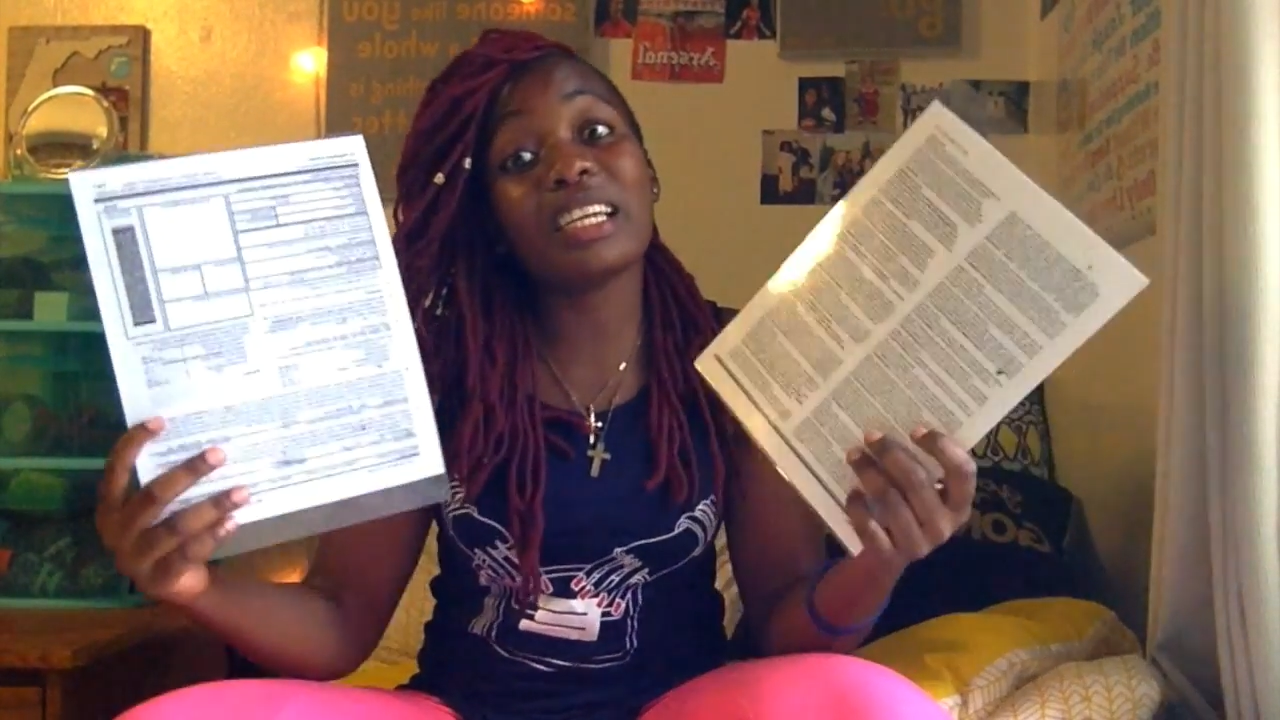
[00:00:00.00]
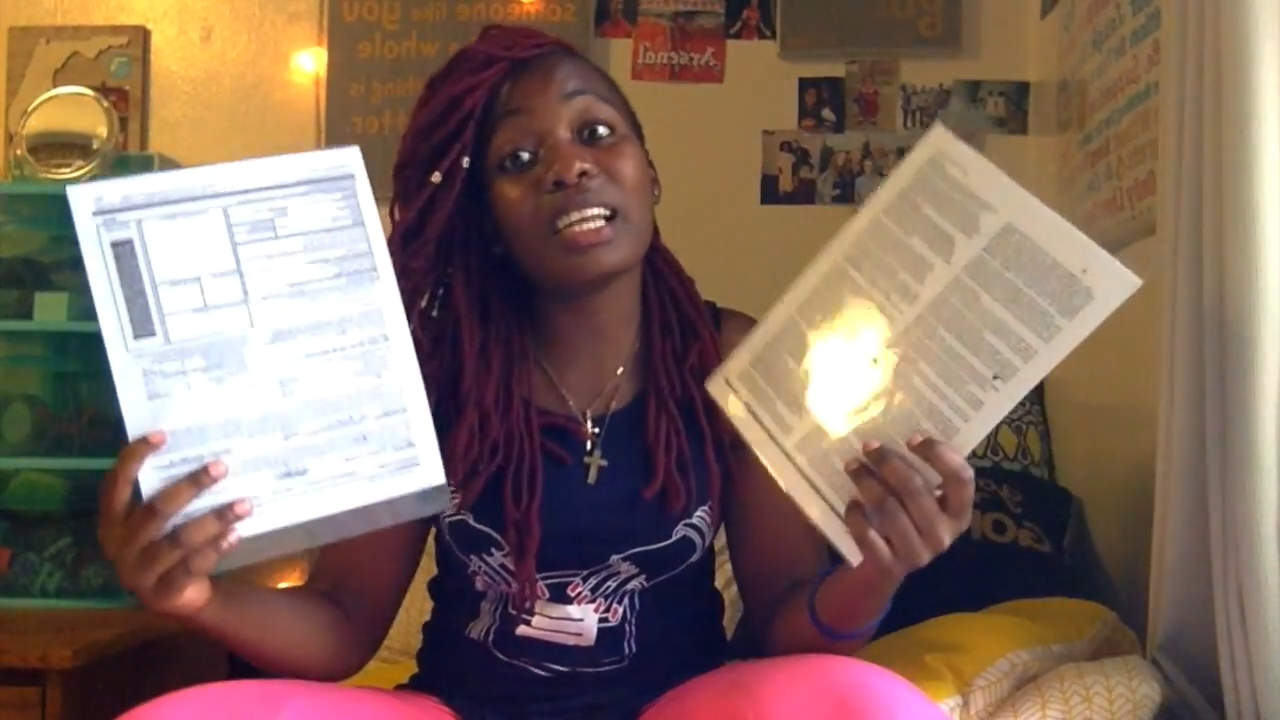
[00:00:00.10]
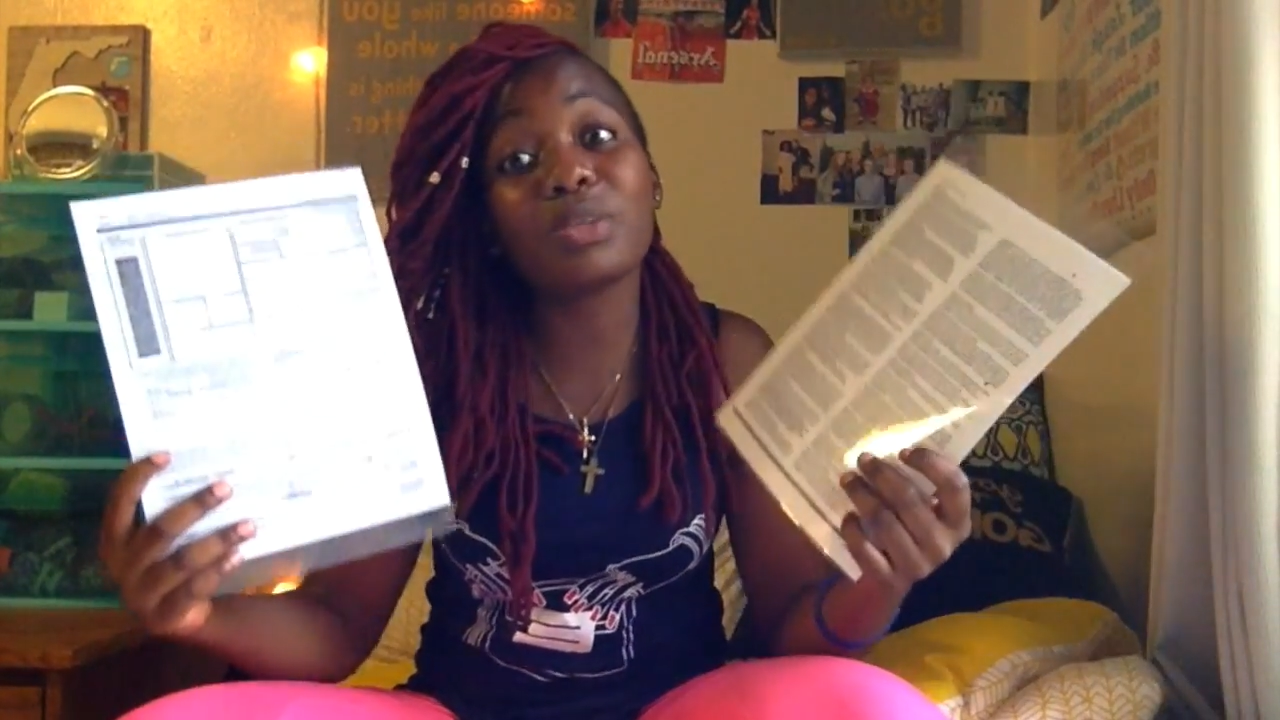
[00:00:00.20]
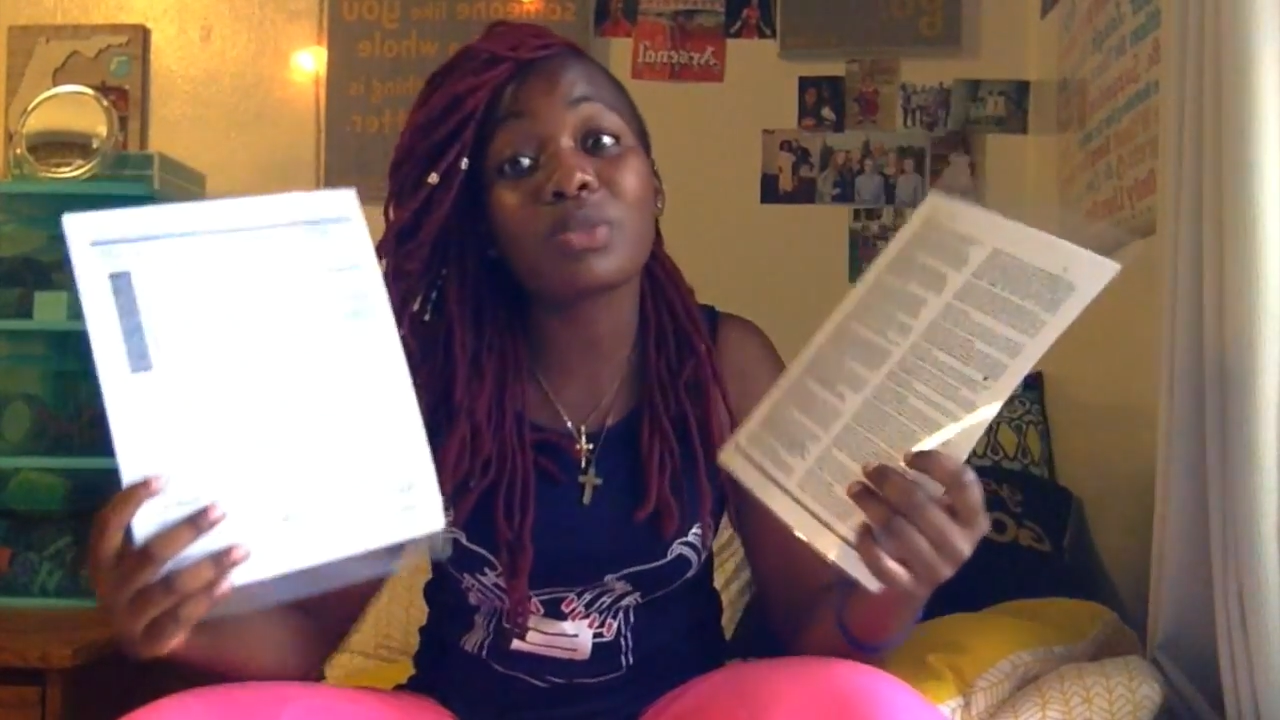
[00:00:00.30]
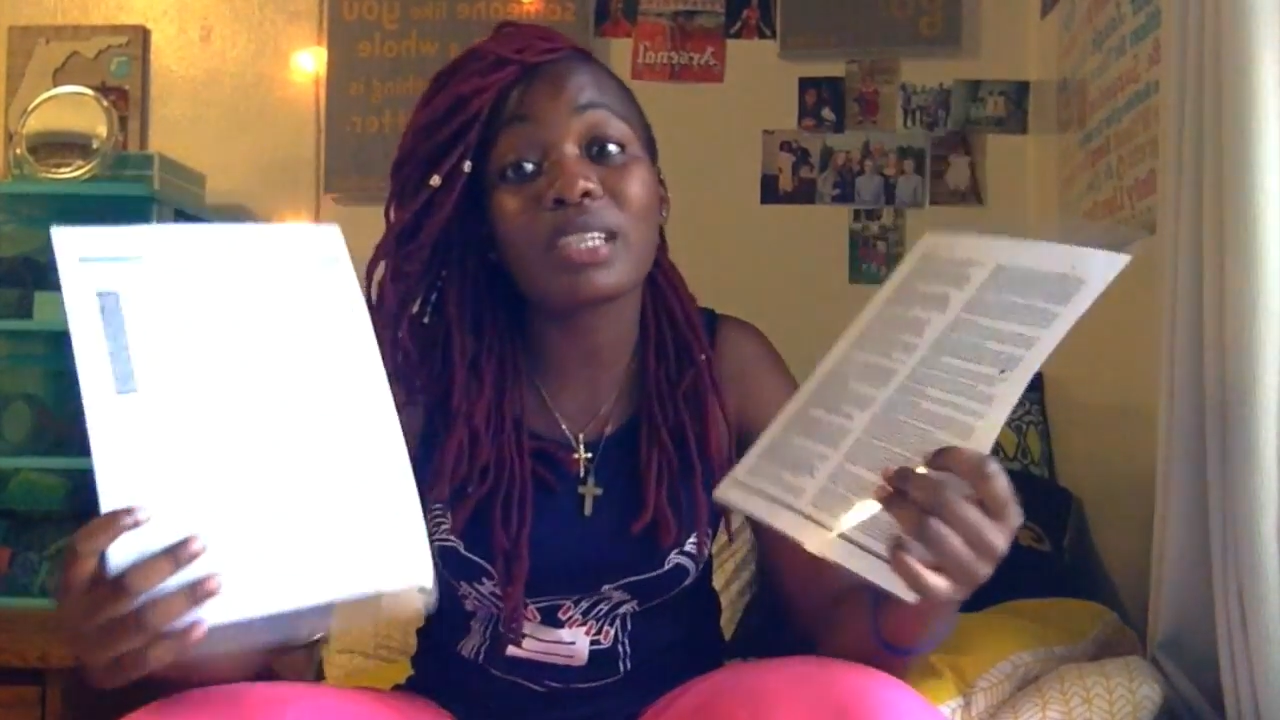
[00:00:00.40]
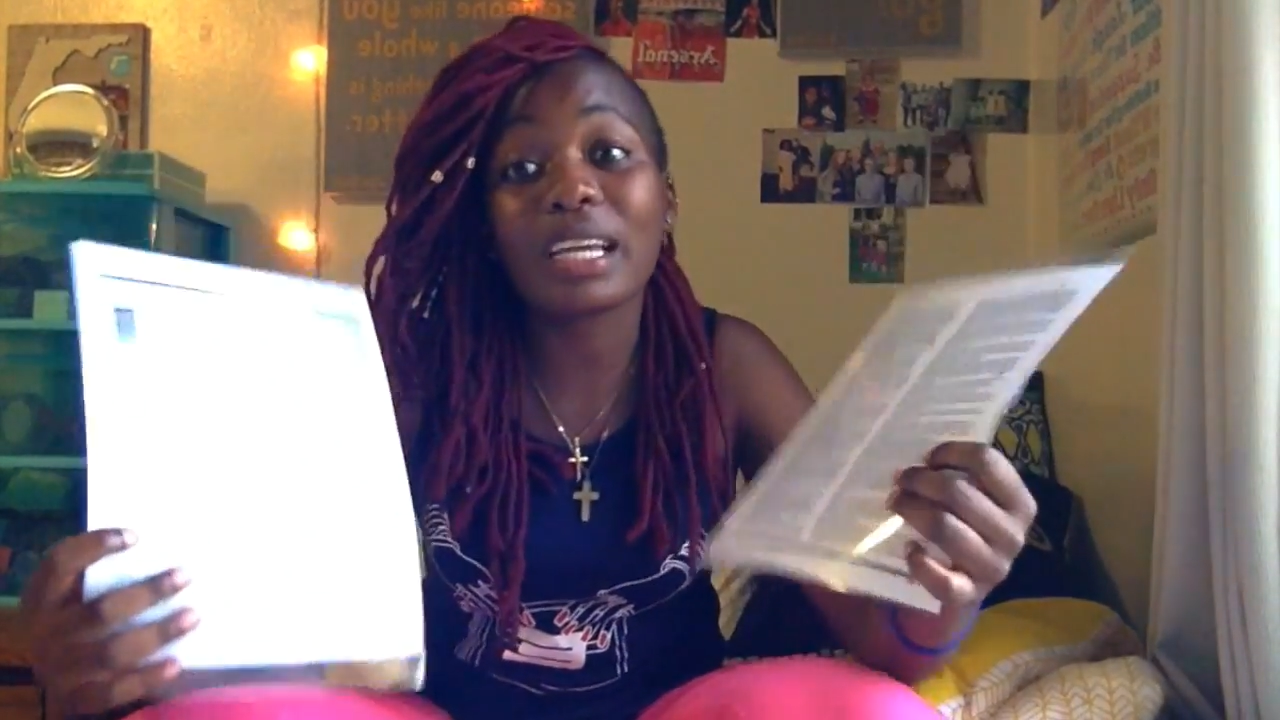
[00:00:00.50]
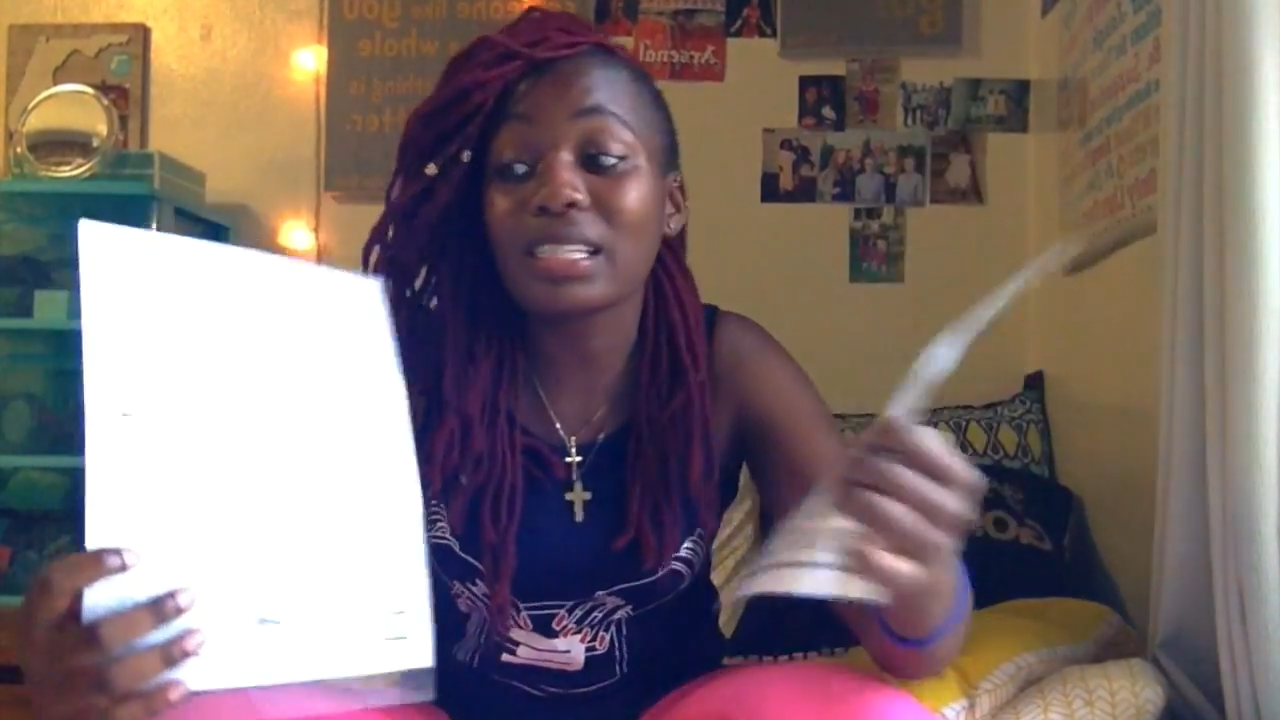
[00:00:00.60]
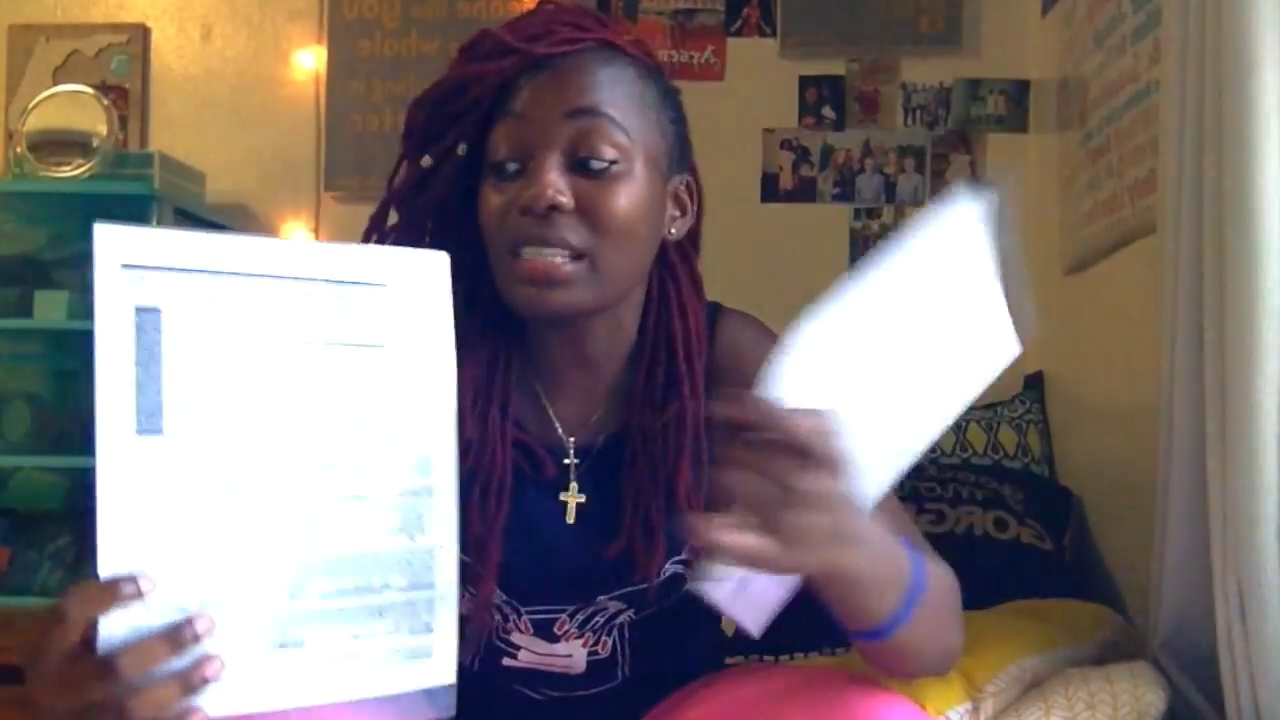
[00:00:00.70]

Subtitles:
needed to sign